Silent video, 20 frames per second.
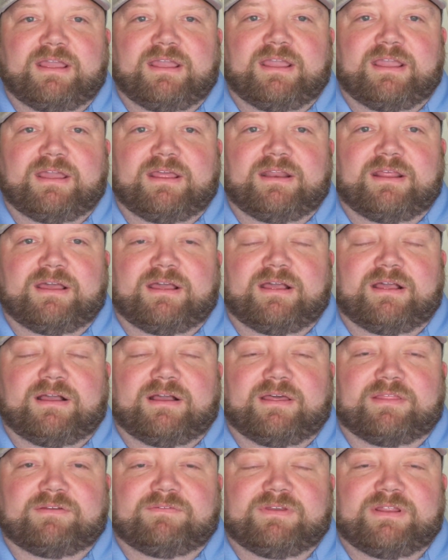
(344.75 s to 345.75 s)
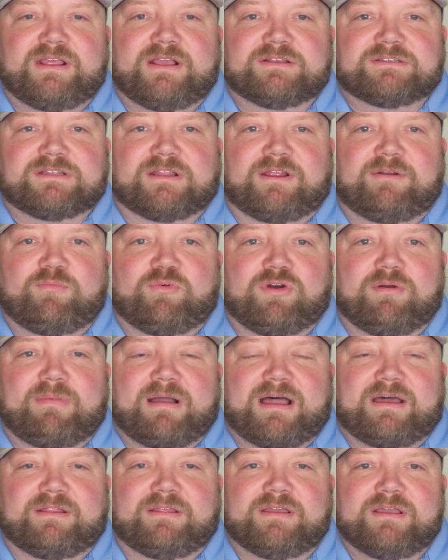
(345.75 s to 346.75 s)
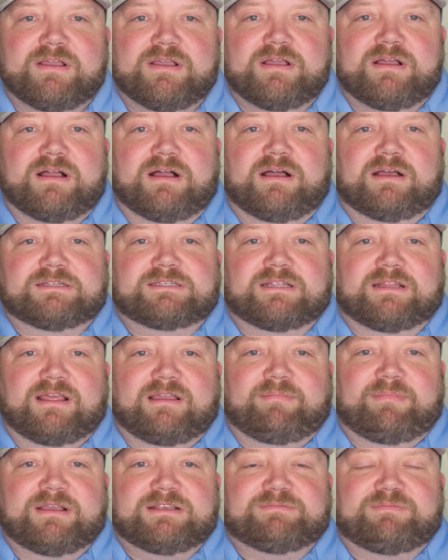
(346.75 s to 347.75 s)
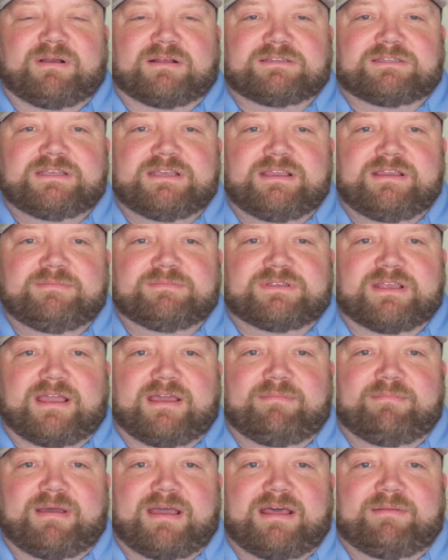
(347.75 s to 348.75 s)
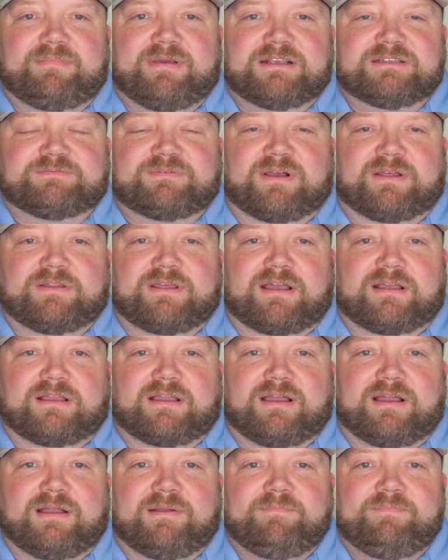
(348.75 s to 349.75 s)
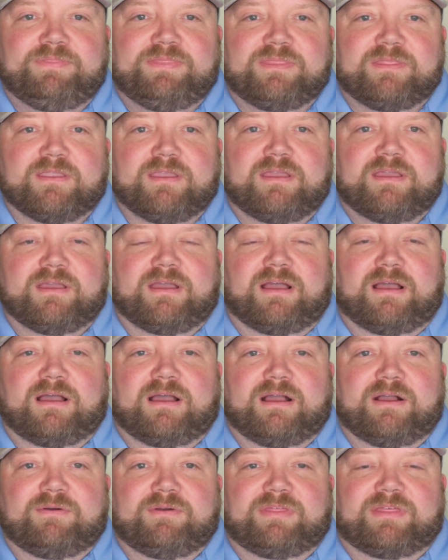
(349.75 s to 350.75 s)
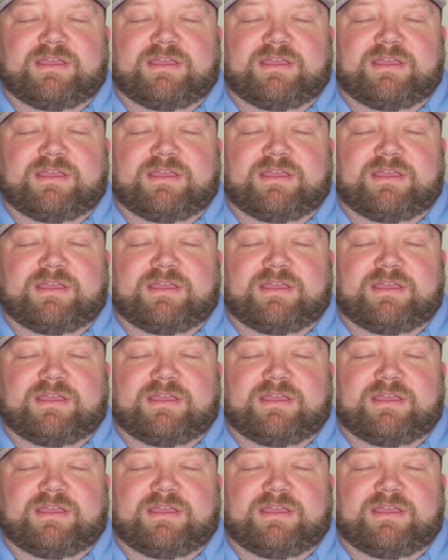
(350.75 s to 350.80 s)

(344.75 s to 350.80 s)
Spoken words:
and other videos to learn more about select baseball teams and badbaseball.com.